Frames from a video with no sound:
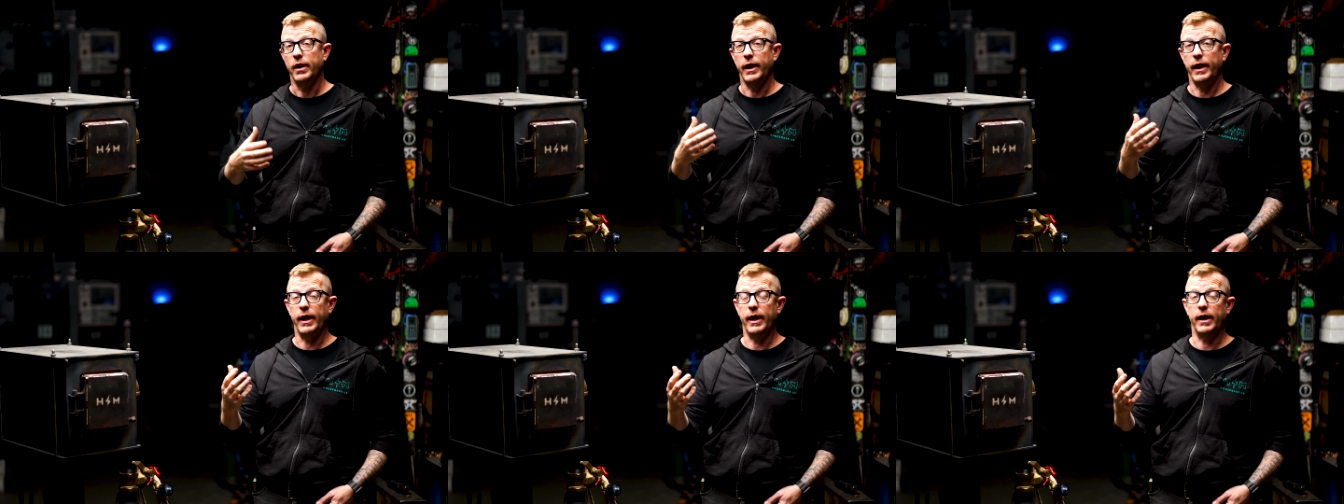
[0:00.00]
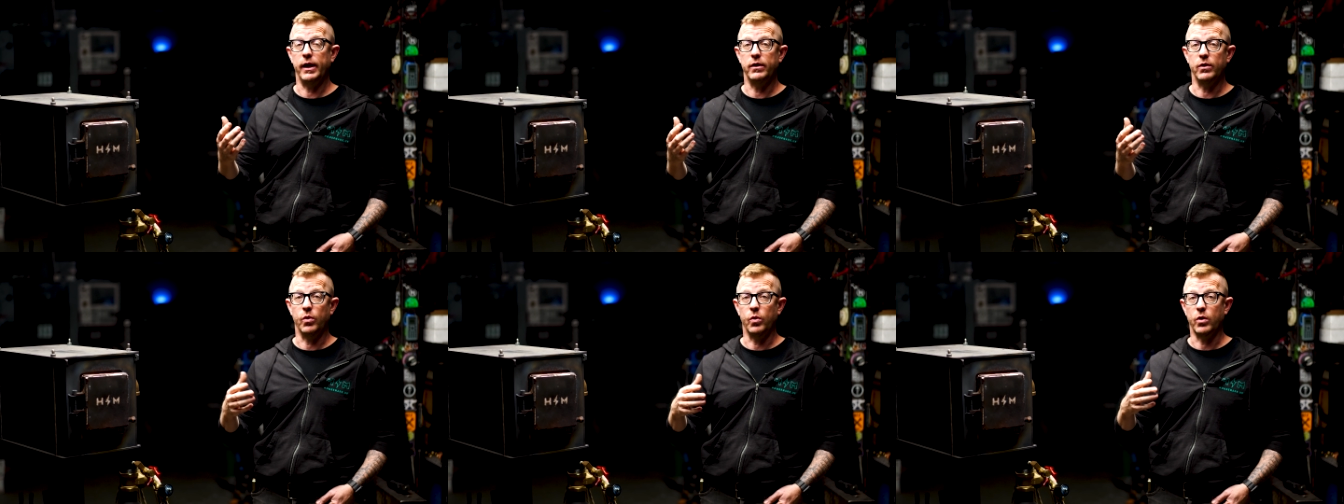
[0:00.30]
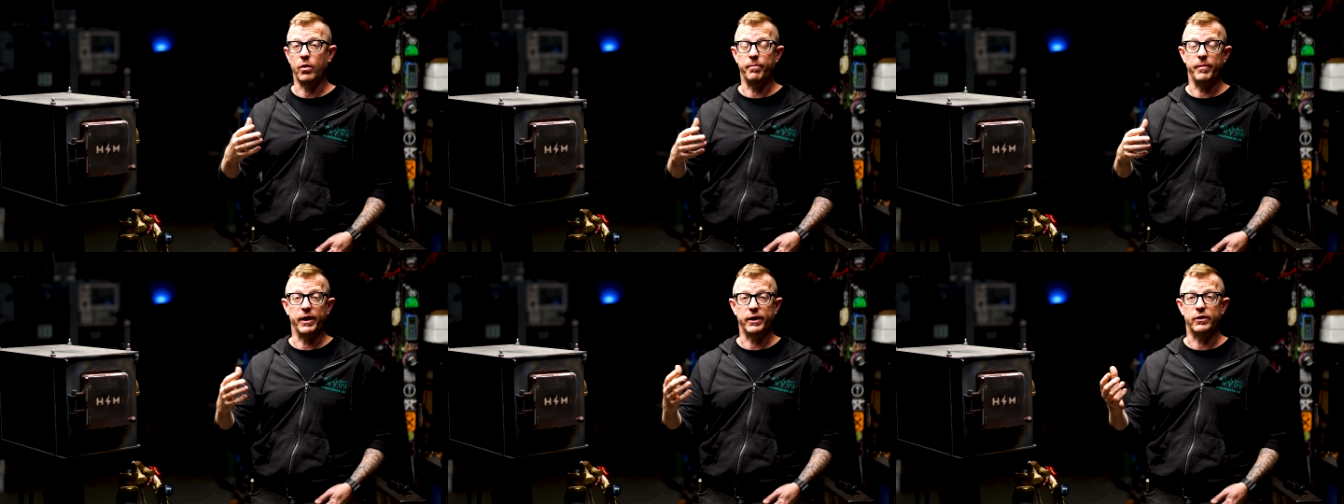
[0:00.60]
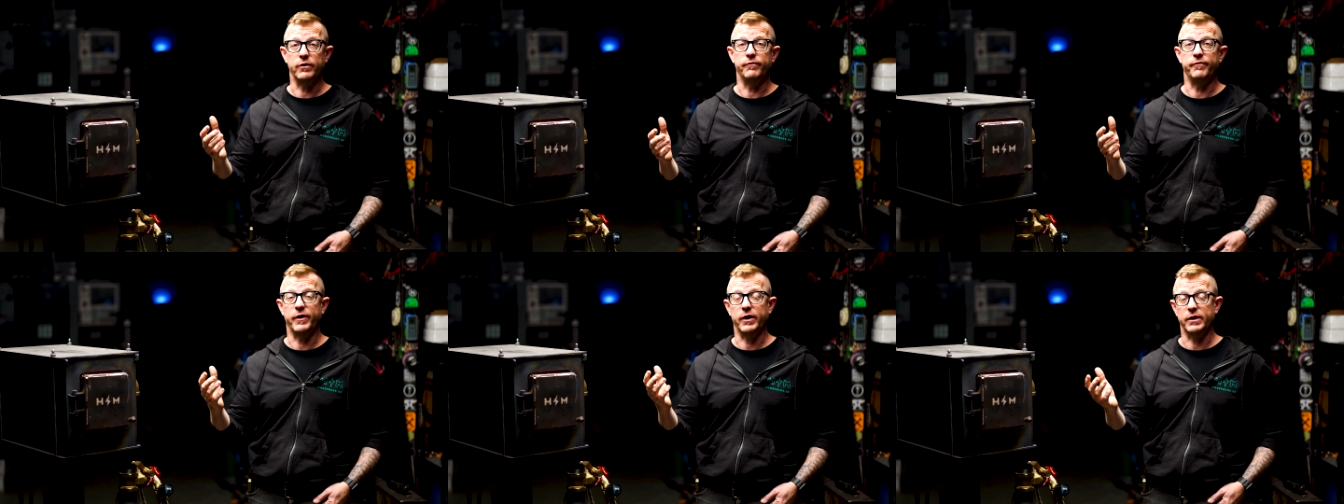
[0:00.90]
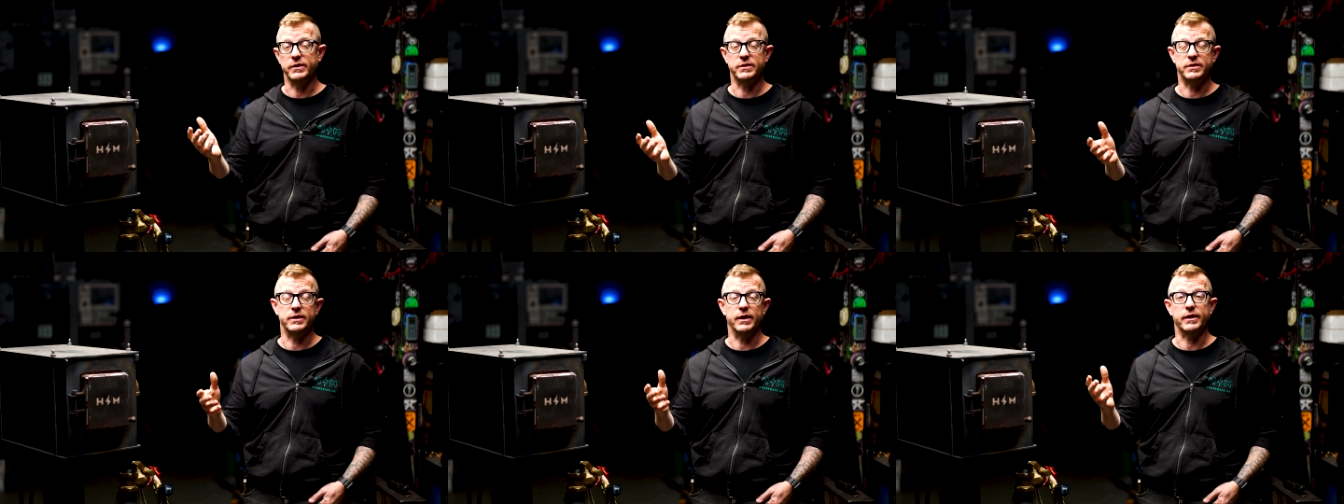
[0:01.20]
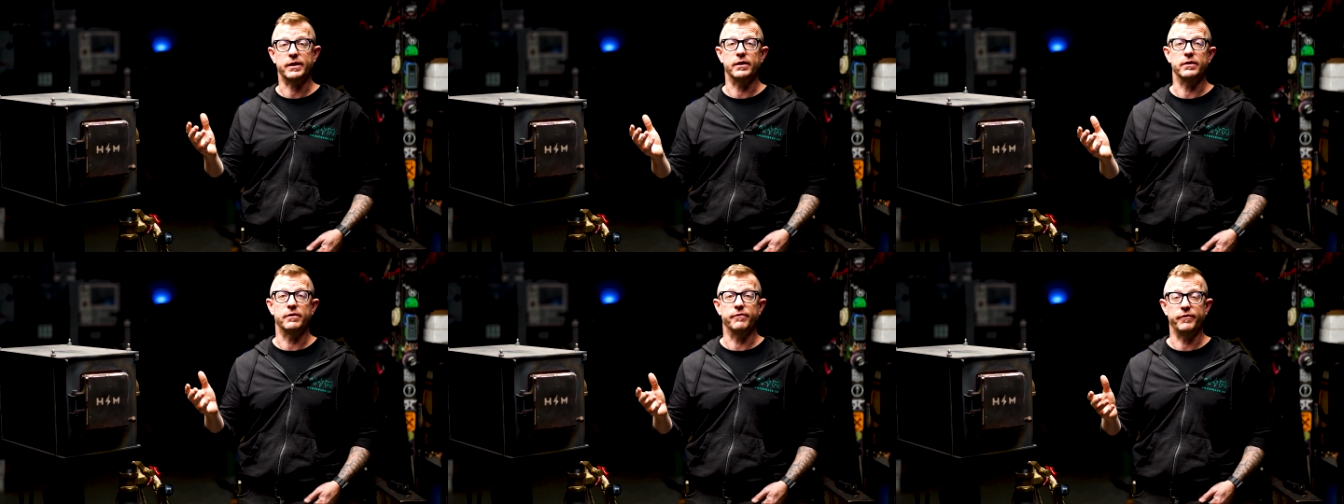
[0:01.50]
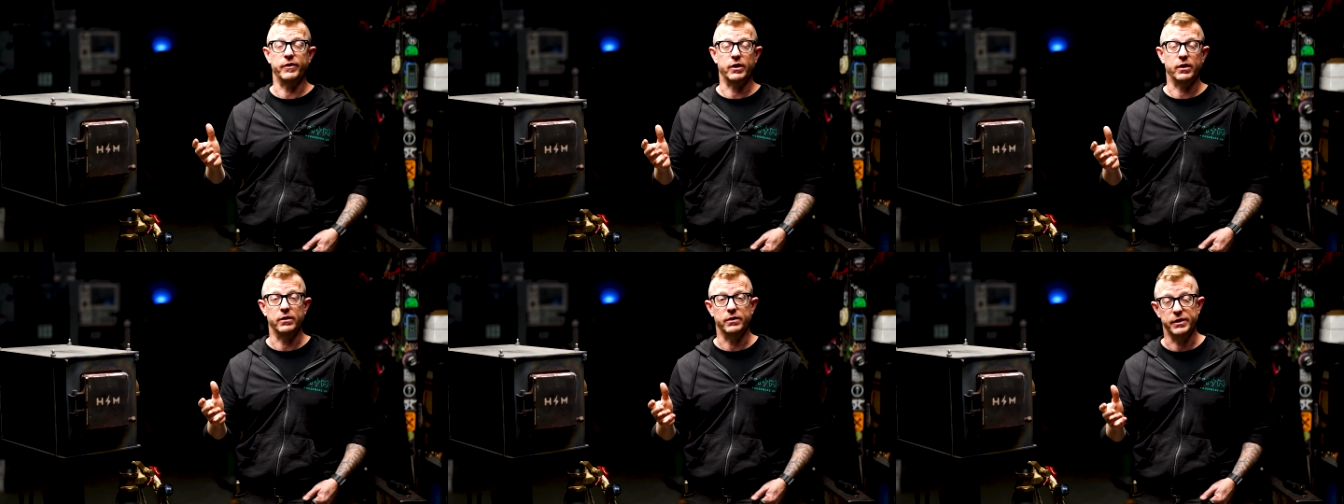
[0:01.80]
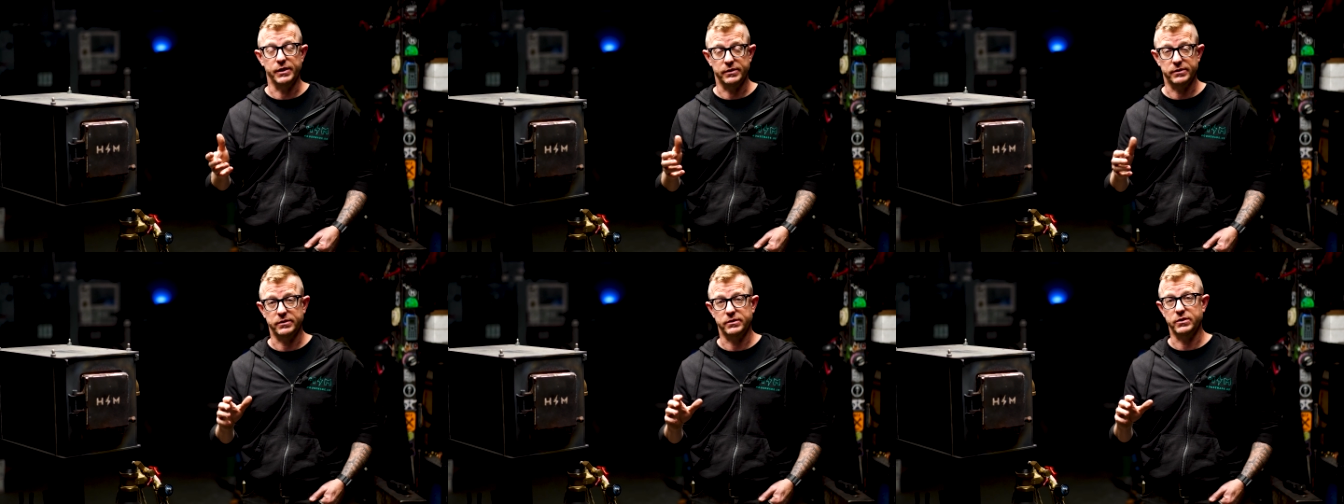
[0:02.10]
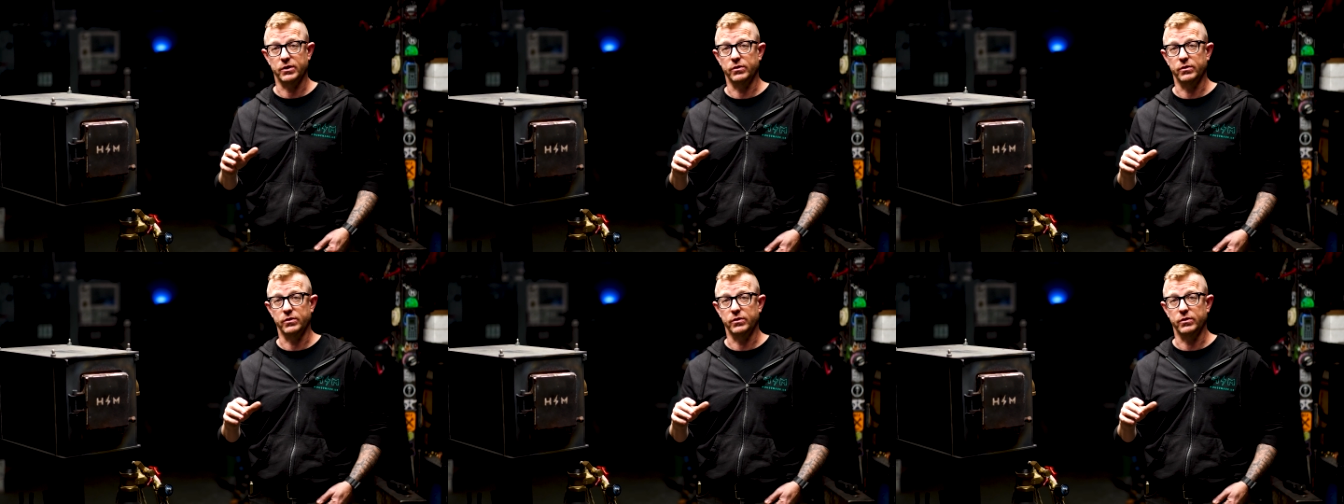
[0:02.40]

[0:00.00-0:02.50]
and or make you very sick at the very least.